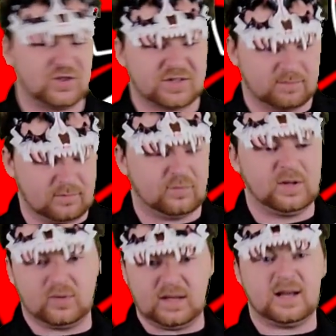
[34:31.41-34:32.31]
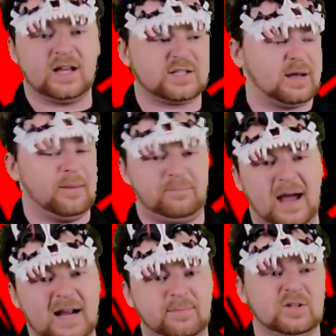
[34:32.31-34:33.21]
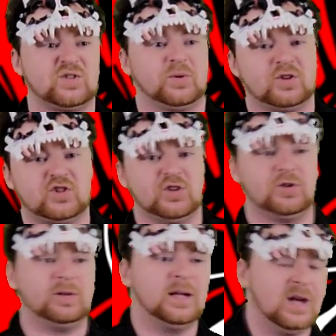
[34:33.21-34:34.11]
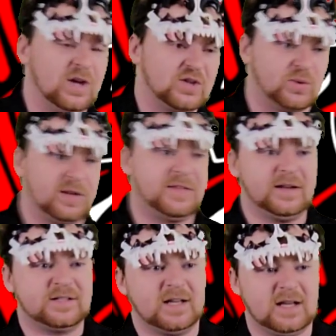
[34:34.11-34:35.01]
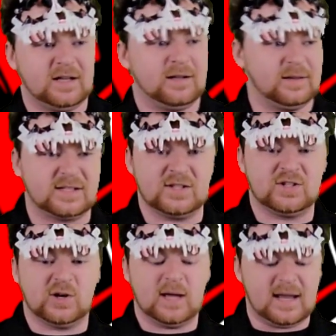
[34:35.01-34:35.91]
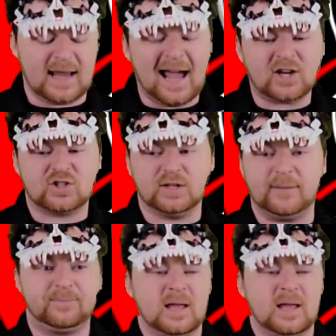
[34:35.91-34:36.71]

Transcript: Just really, really nice uh, backbeat sort of chill sort of thing to listen to. And actually,